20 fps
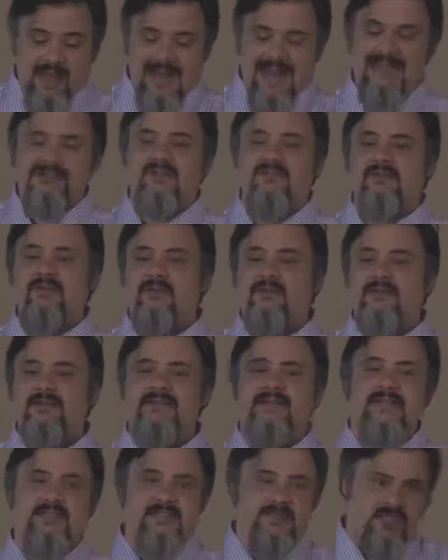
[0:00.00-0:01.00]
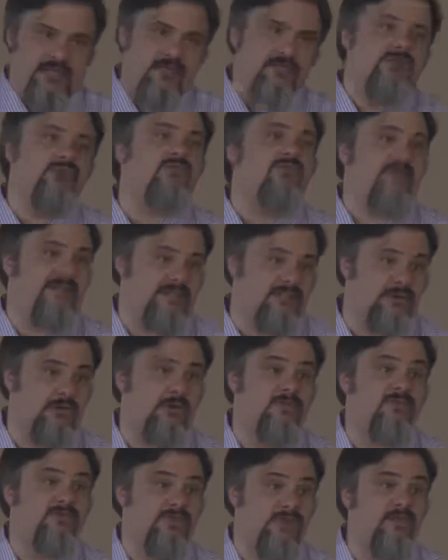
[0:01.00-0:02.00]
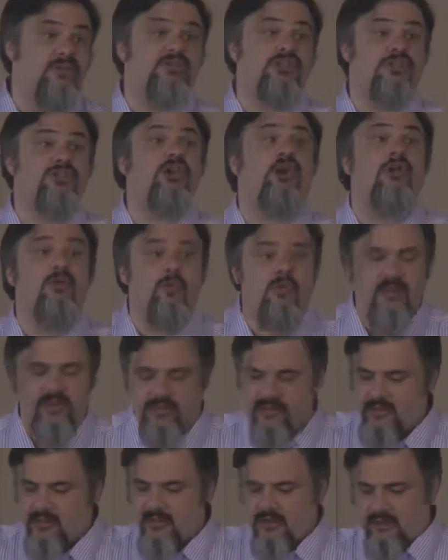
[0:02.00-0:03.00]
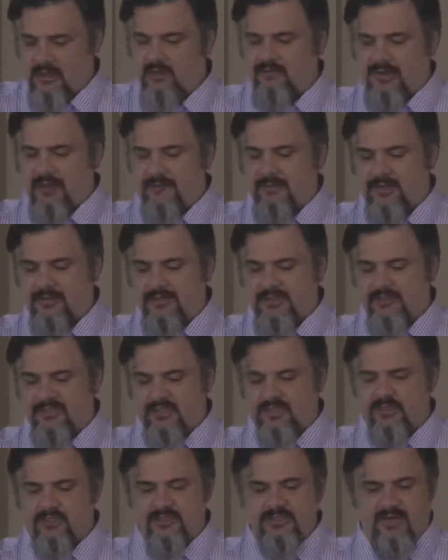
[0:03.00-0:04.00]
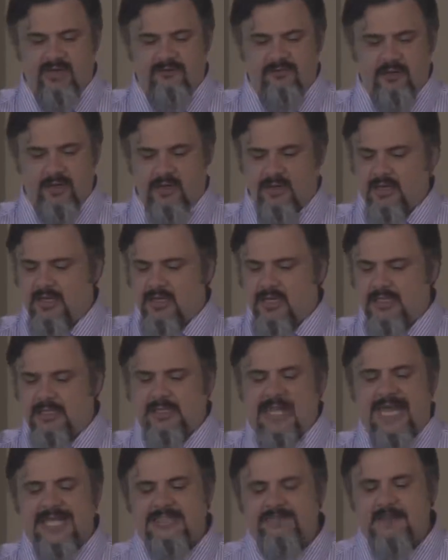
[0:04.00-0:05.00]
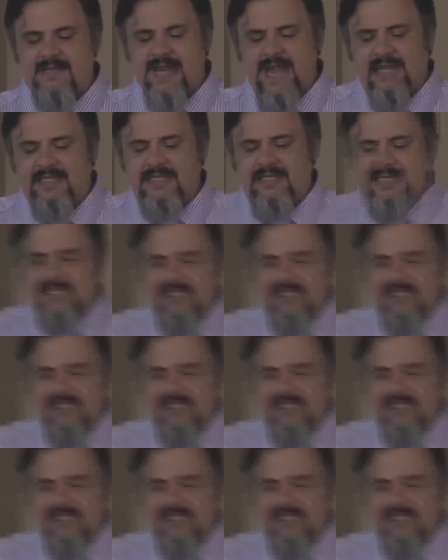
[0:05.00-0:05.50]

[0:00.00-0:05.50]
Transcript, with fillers: at the very least, here's a resource for you to start with around building secure software. Last but not